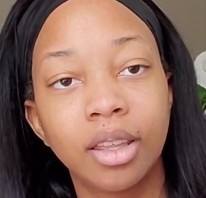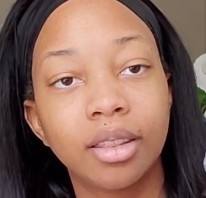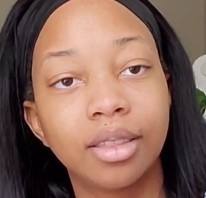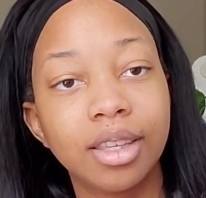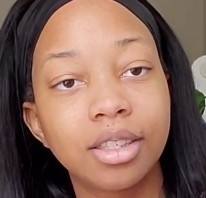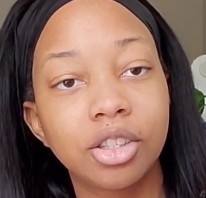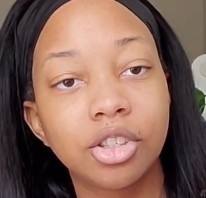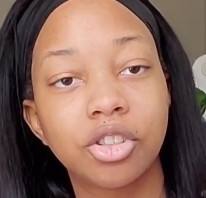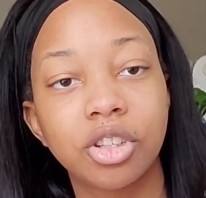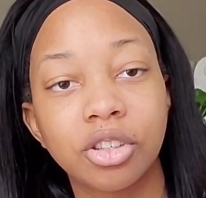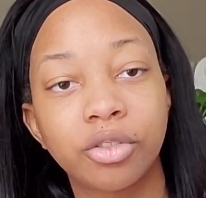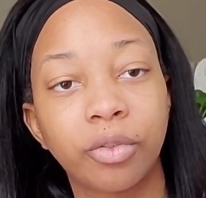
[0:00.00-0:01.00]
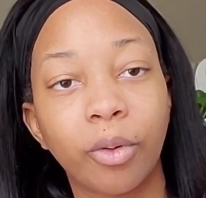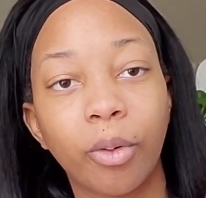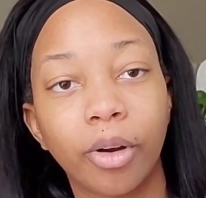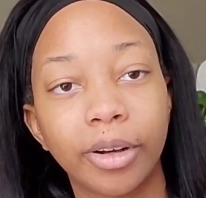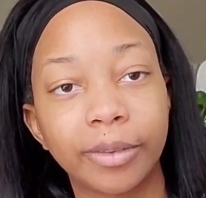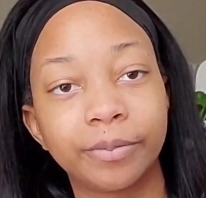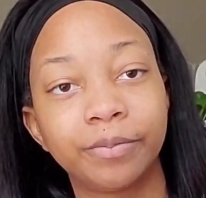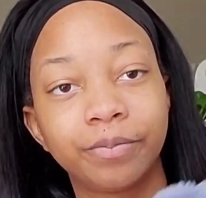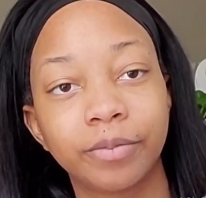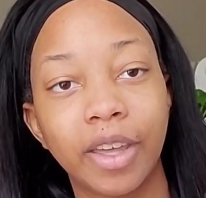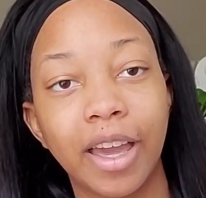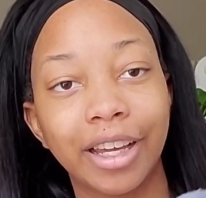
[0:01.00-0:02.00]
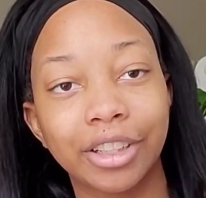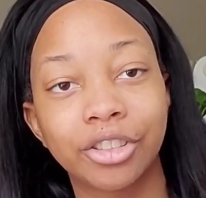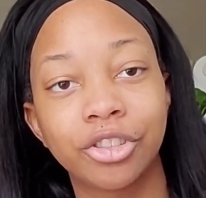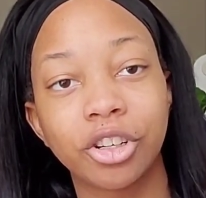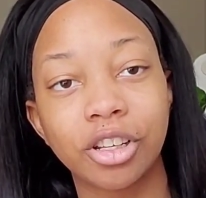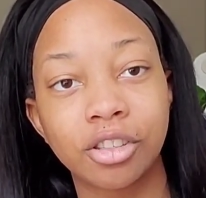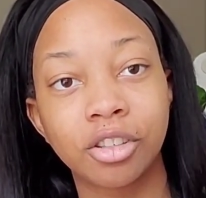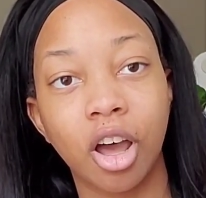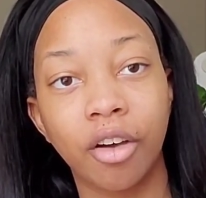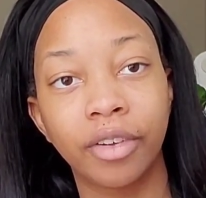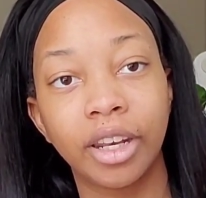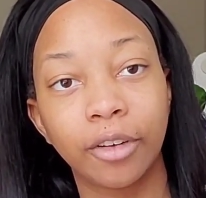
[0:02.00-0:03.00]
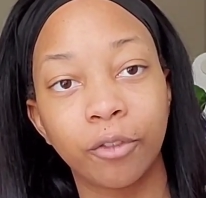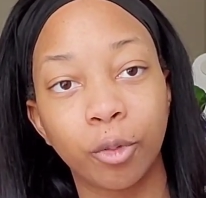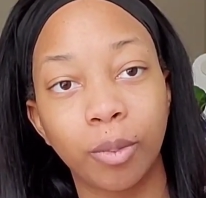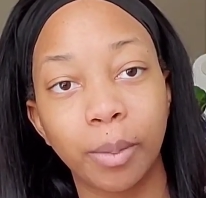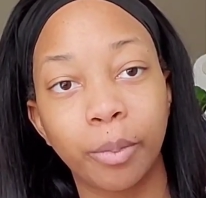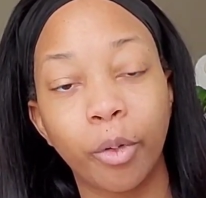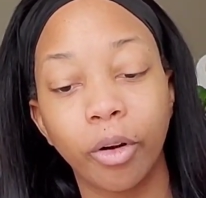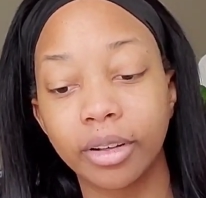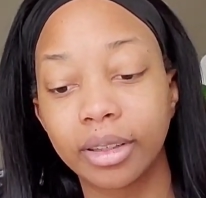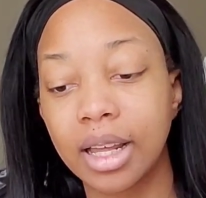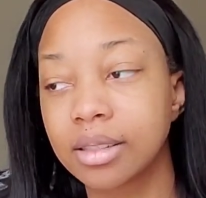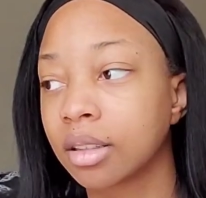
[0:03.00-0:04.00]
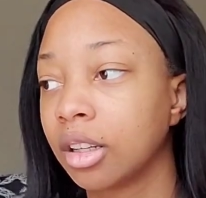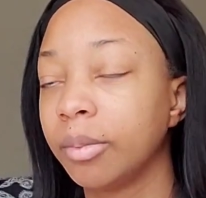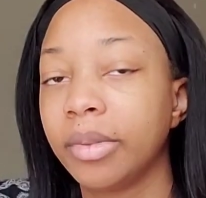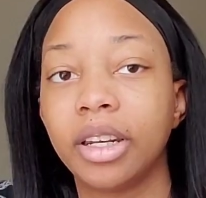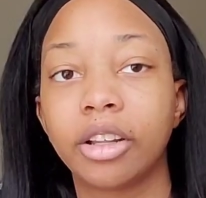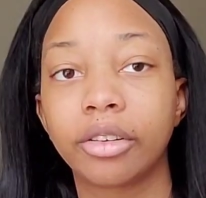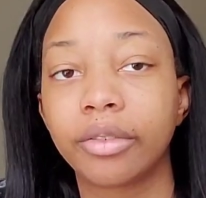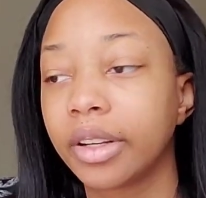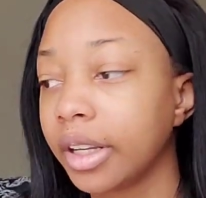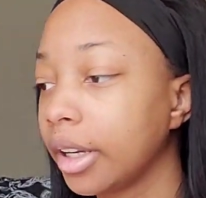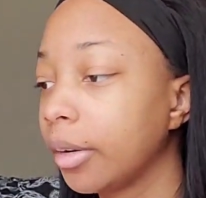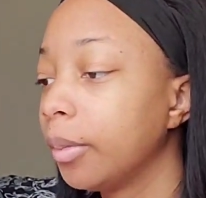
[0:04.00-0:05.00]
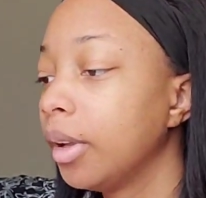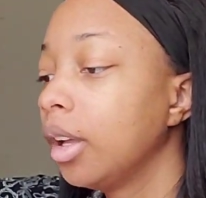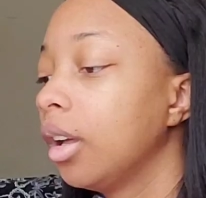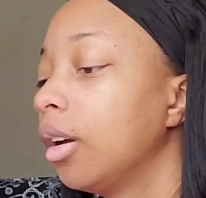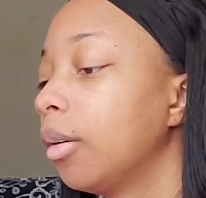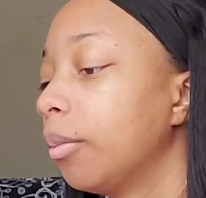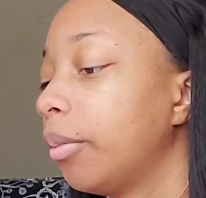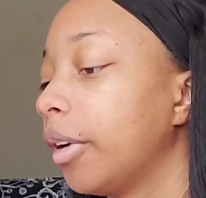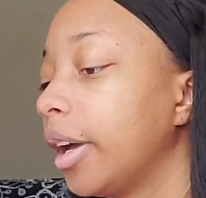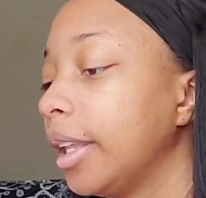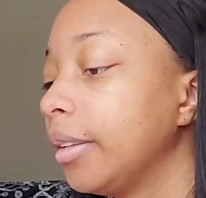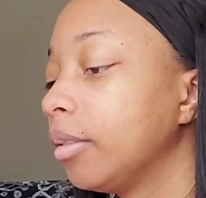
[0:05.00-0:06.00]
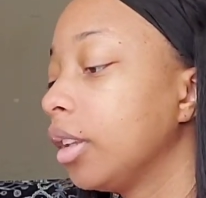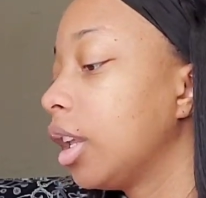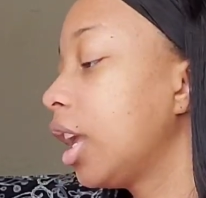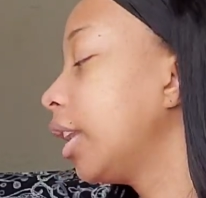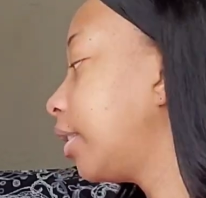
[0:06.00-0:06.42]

This is just for extra softening for my port. That's going to be another video. But it